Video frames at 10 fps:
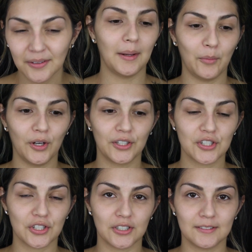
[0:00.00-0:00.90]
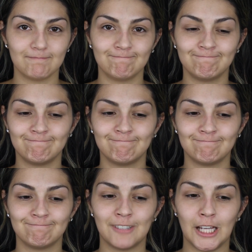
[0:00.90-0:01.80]
I'm wearing a shirt,
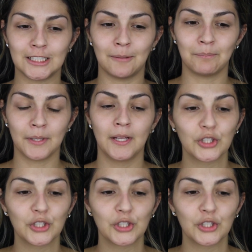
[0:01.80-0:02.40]
heads up.